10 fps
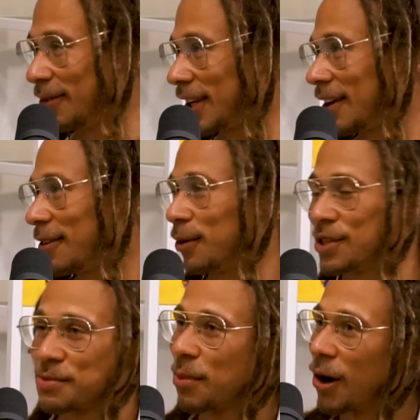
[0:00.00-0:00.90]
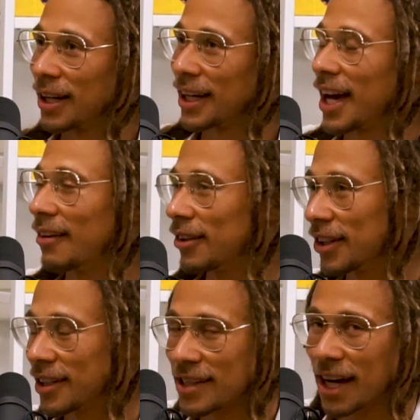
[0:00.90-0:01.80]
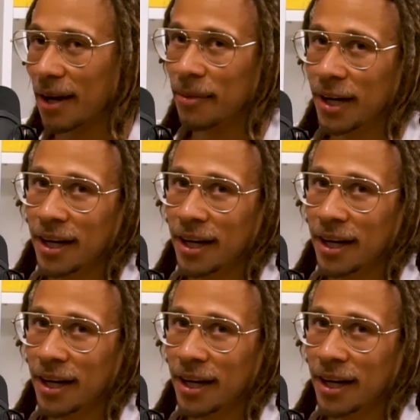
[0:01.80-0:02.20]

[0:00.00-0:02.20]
whatever, we're just partying, having a good time.